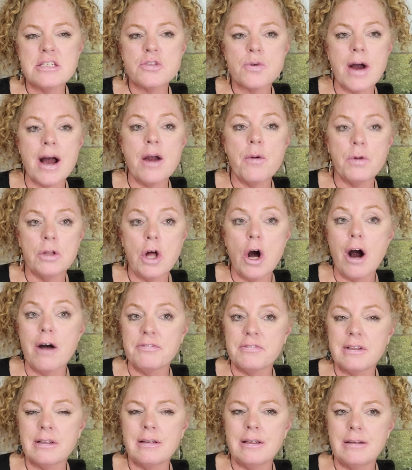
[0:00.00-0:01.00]
So I will
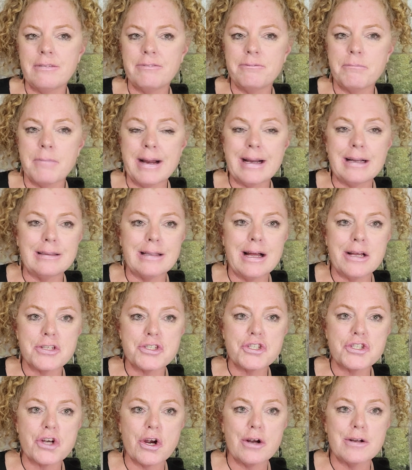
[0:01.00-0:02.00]
often leave my glass
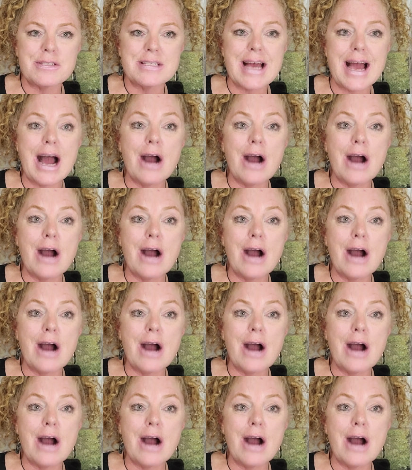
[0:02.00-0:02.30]
jars